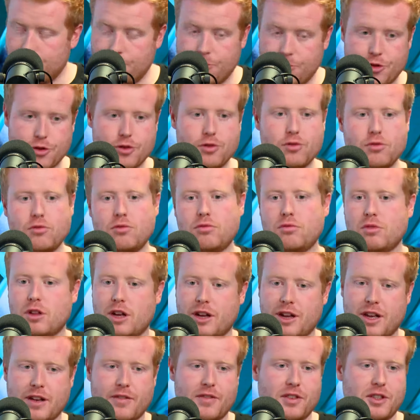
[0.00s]
Do,
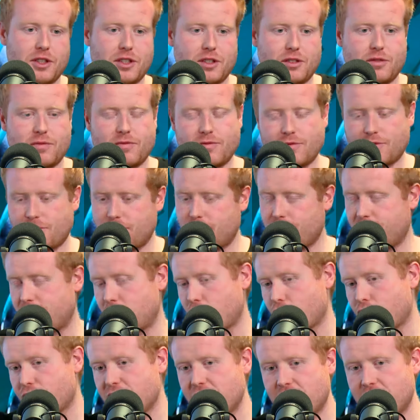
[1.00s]
like, if it's
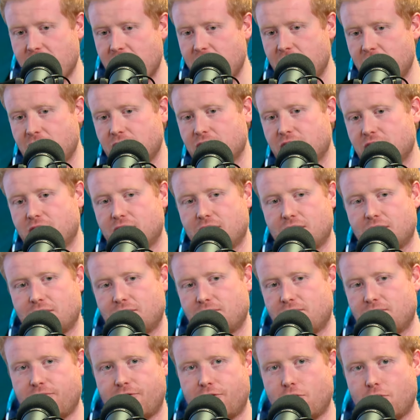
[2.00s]
3 days,
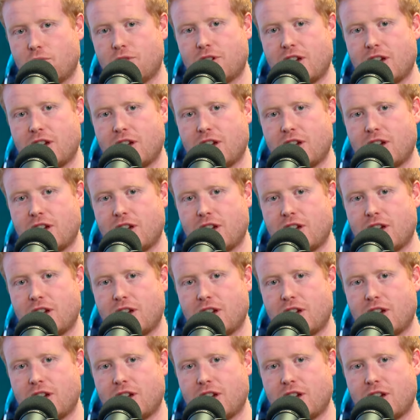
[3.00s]
4